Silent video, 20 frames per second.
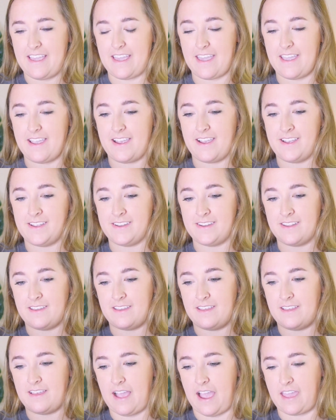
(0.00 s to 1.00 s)

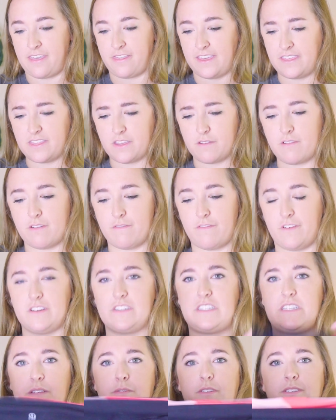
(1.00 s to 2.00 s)
And I think they're
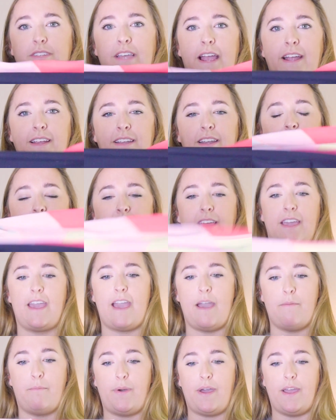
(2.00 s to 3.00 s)
reversible
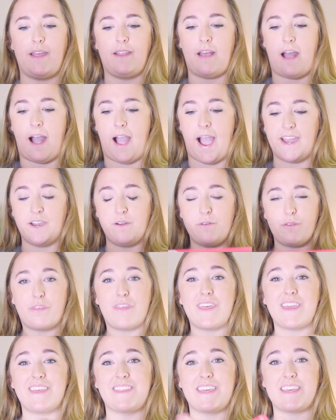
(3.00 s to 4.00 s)
technically, but I don't
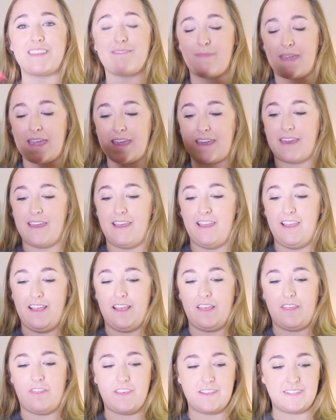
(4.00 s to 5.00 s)
think they make
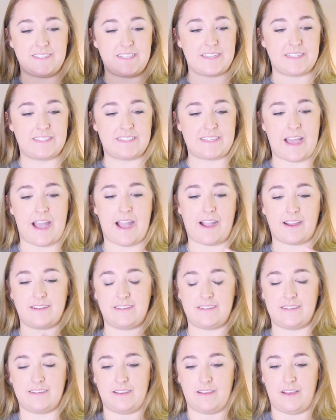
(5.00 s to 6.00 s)
this
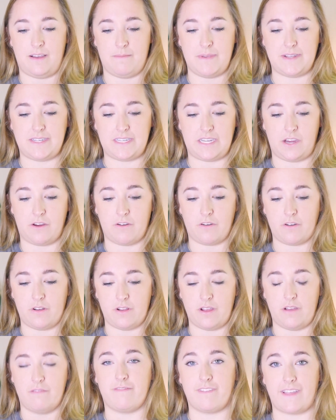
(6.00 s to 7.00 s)
exact
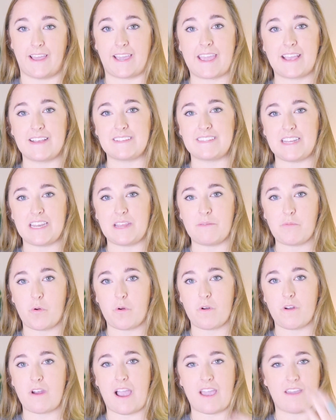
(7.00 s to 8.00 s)
material of leggings
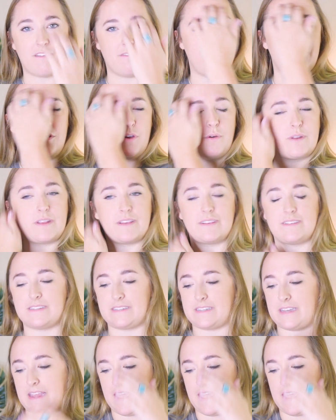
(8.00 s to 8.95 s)
anymore, I've noticed,